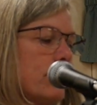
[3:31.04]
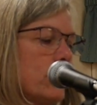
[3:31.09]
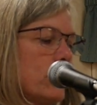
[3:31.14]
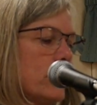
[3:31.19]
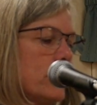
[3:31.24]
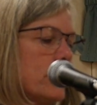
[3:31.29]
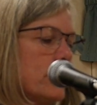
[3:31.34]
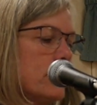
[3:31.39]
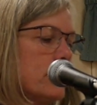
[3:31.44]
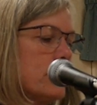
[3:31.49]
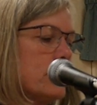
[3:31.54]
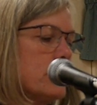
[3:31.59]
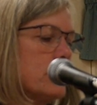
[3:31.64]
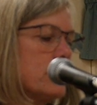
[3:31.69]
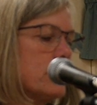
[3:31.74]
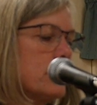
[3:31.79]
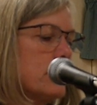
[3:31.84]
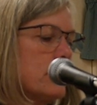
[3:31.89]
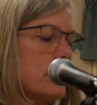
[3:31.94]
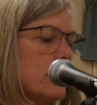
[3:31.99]

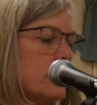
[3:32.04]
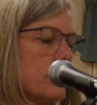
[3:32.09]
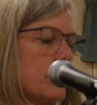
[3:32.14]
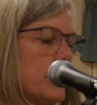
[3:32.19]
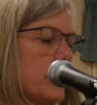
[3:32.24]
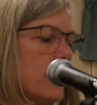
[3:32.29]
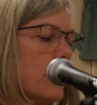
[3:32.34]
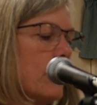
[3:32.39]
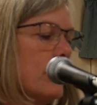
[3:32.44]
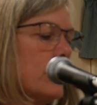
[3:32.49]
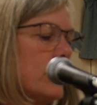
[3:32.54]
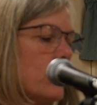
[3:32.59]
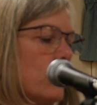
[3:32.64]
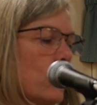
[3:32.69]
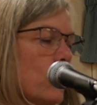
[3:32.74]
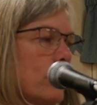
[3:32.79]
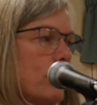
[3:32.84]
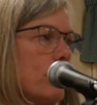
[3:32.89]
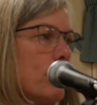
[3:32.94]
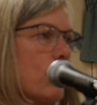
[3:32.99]
foothills becoming
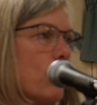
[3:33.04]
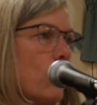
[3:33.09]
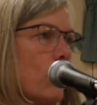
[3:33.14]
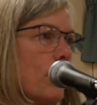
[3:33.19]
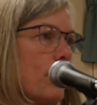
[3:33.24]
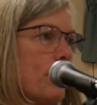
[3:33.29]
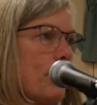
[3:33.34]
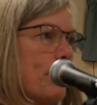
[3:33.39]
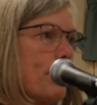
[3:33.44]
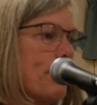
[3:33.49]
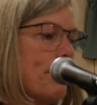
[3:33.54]
one form.